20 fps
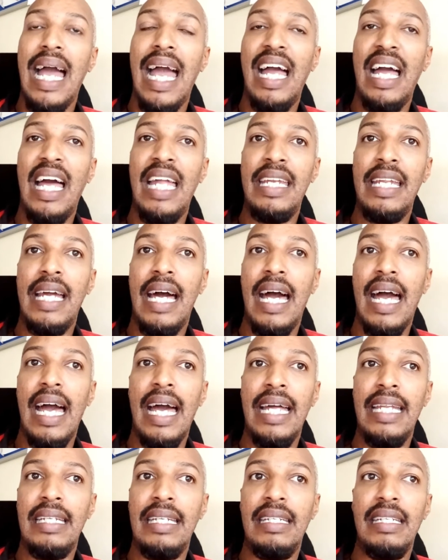
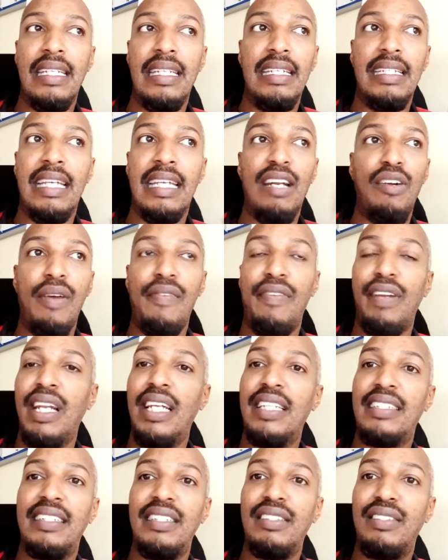and they don't even
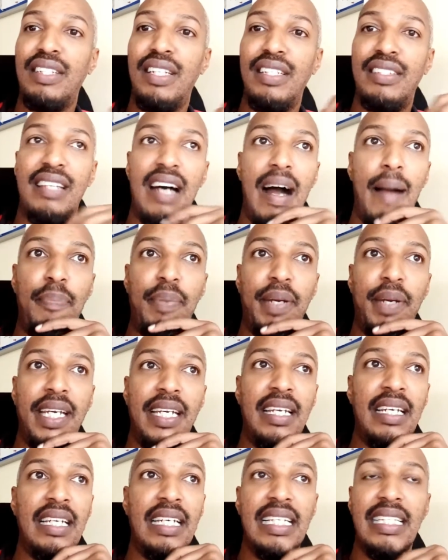listen to the topic.
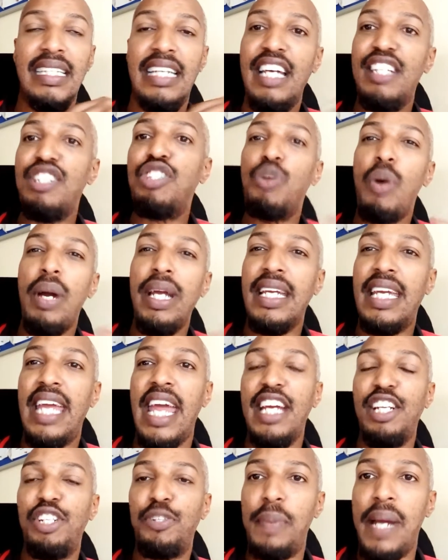There is no
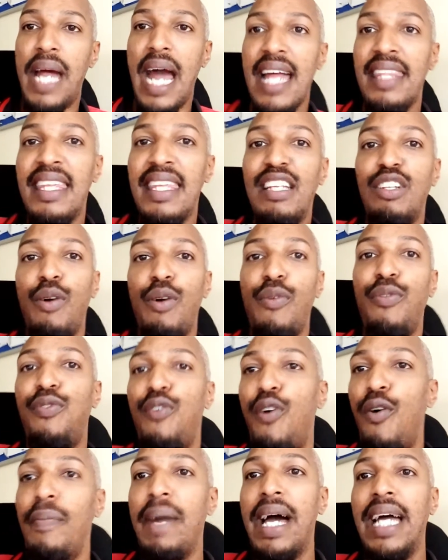engagement. I think the
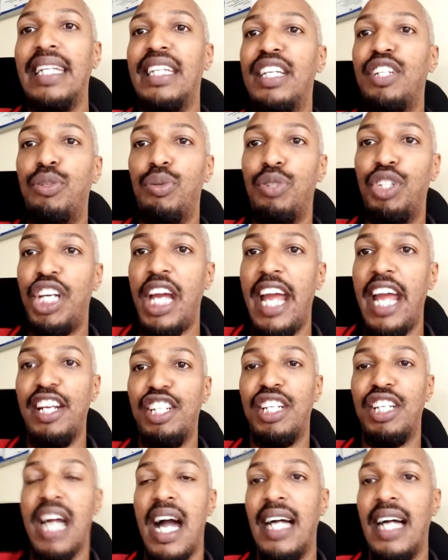format needs to
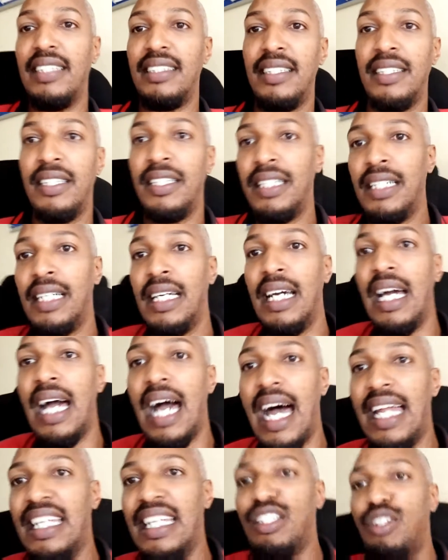change, guys.
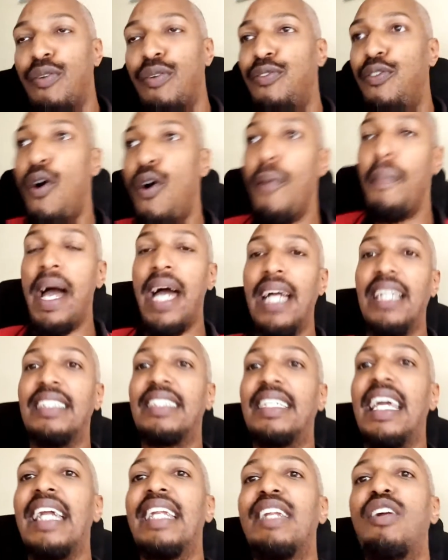I need the format is
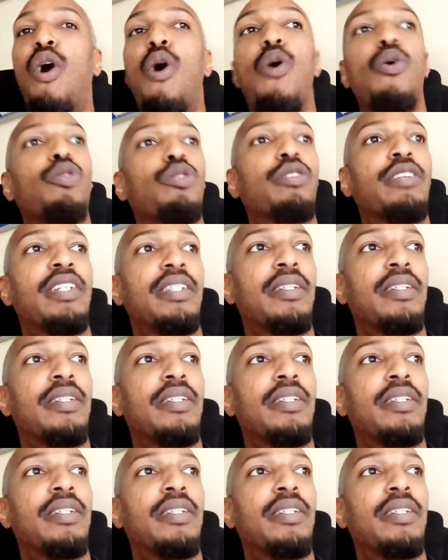getting old,